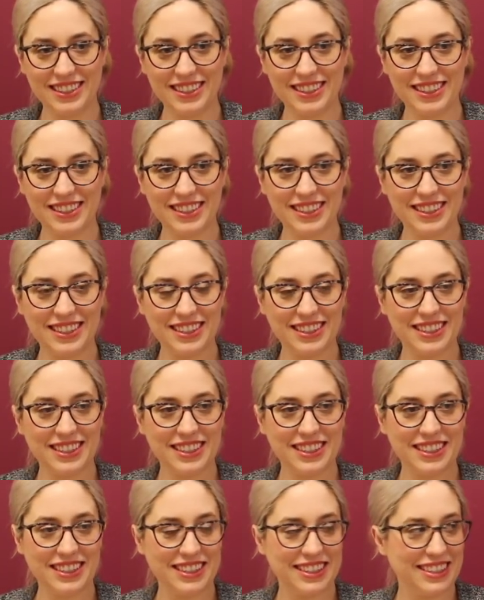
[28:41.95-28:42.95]

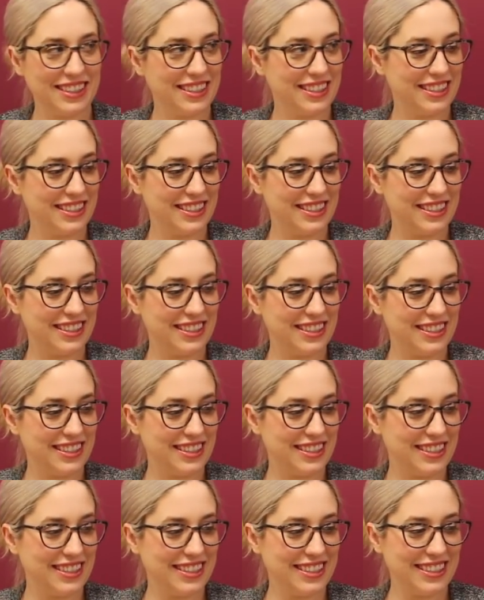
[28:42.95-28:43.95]

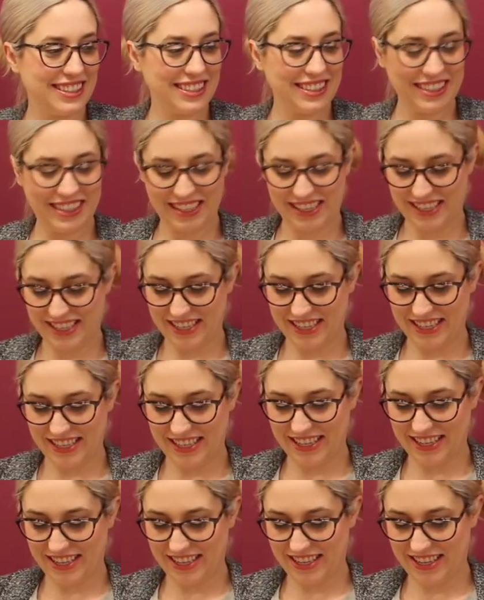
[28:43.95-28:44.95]

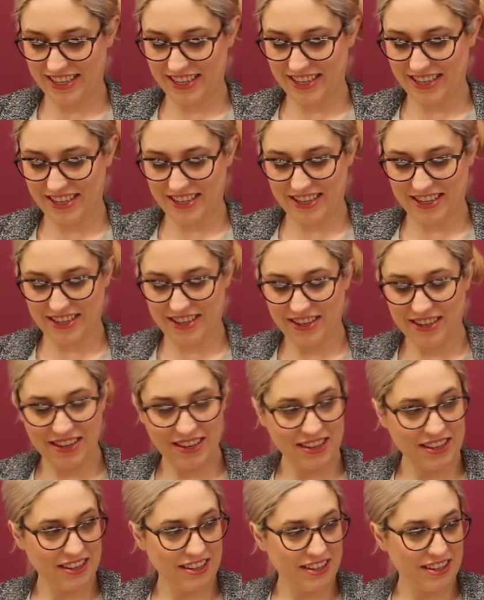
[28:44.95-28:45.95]

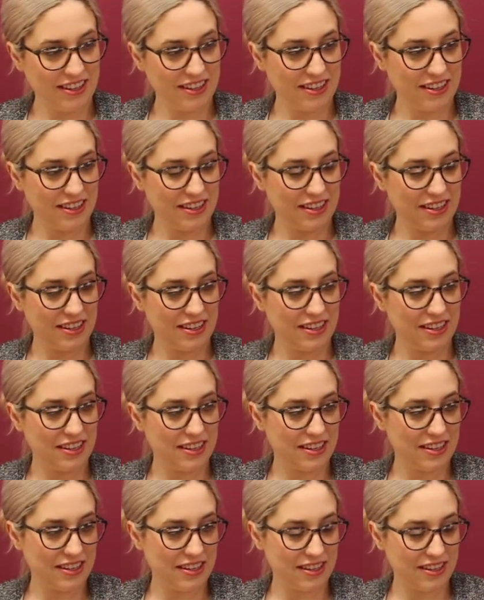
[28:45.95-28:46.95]

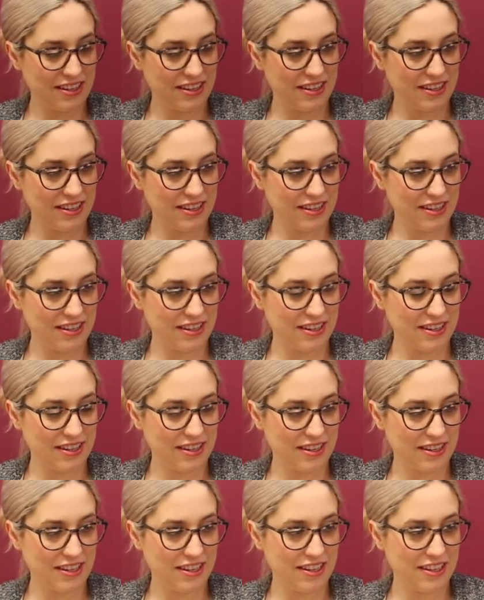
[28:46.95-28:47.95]

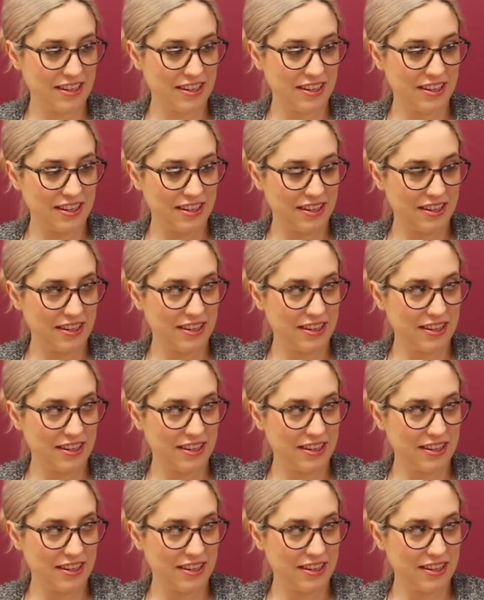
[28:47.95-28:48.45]
The person shown says nothing.